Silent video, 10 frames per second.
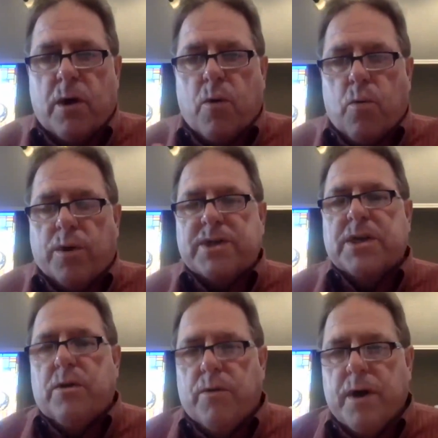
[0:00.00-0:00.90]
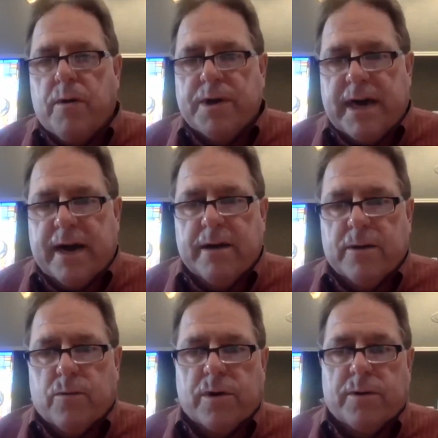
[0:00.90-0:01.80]
on what's going on in our
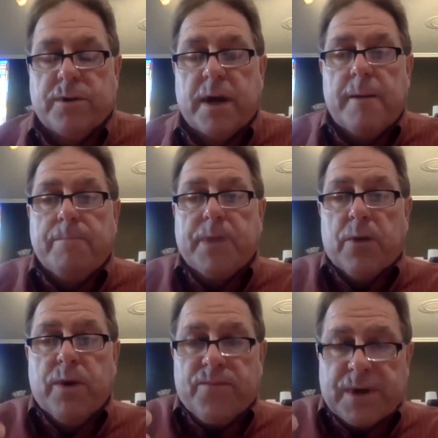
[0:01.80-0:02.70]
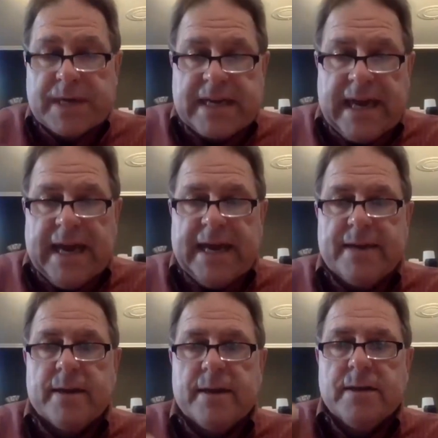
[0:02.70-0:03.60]
little world that we forget